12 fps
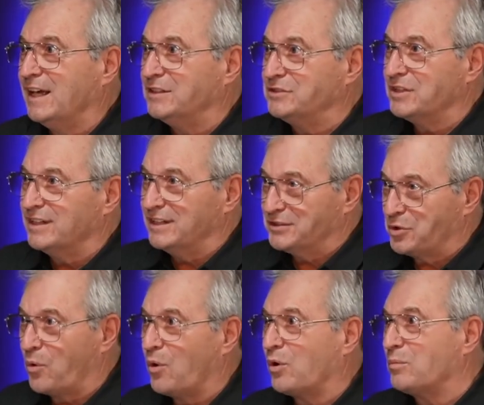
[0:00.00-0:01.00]
It's
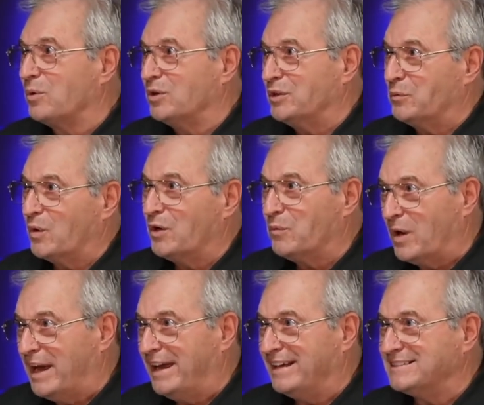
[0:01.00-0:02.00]
horrible in one
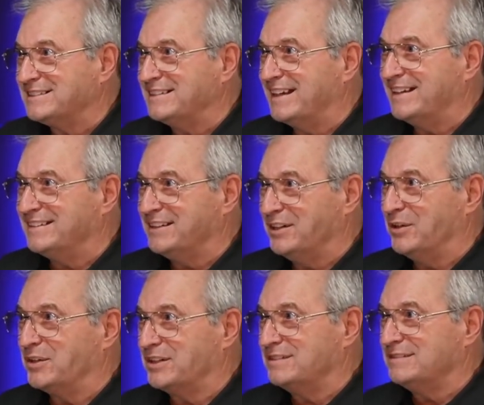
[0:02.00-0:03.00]
way that
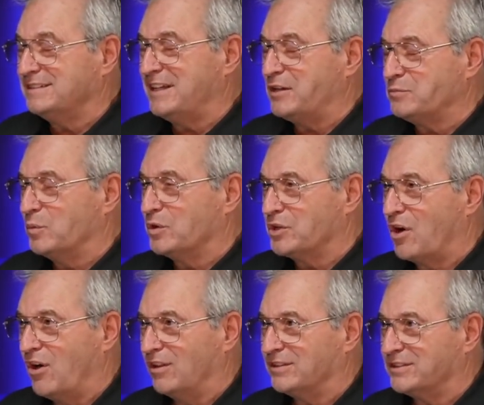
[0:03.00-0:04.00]
it takes more
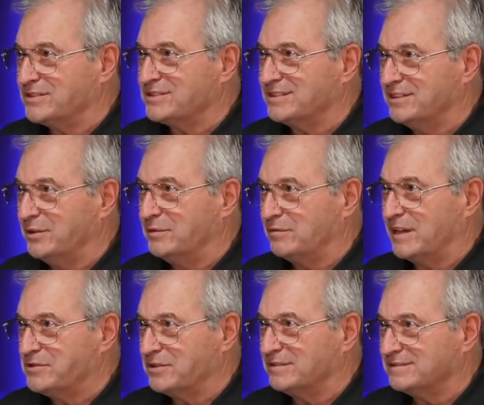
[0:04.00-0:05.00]
dollars.
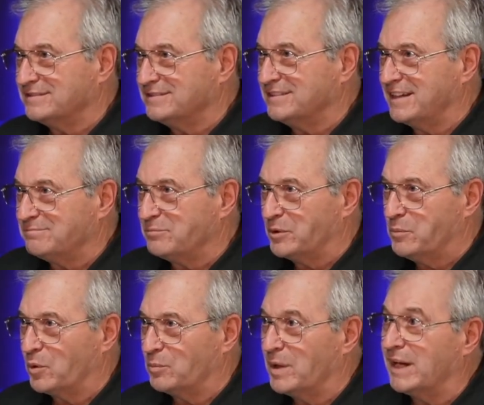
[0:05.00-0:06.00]
Inflation. Print
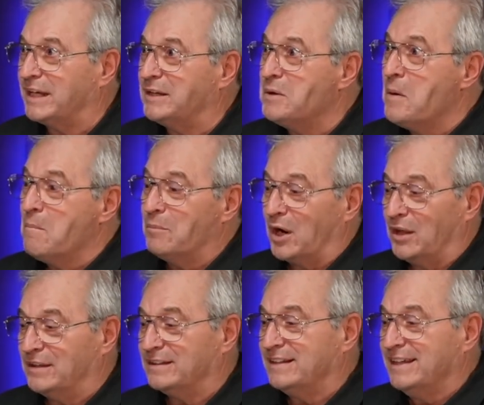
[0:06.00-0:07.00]
more money. Yeah.
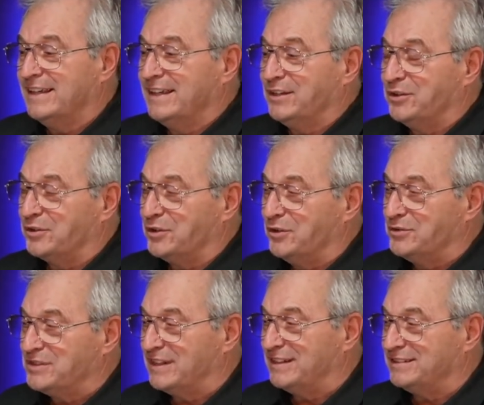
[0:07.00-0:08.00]
But you're
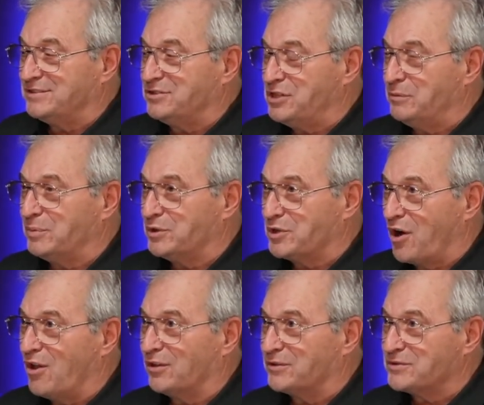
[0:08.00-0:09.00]
using cheaper
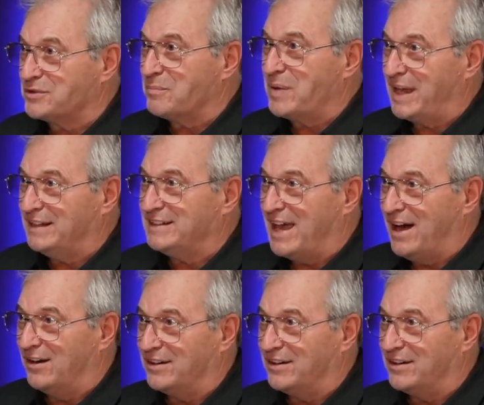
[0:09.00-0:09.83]
dollars to pay off